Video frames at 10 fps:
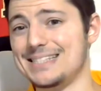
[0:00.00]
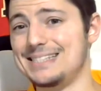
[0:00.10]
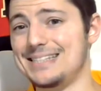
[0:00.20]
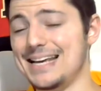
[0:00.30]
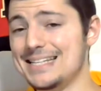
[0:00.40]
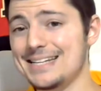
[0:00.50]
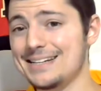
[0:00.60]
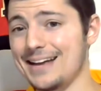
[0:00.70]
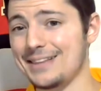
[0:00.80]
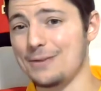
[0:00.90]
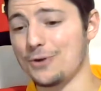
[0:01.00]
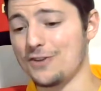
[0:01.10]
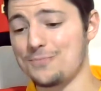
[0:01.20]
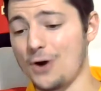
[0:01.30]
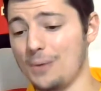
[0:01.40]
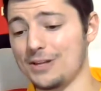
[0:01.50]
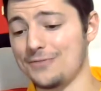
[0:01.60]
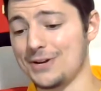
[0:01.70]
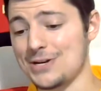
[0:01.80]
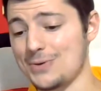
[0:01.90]
decent, and they would have probably
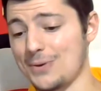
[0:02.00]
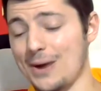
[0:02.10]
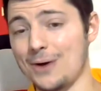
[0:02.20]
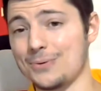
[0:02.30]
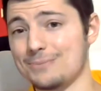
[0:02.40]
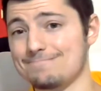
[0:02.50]
finished with around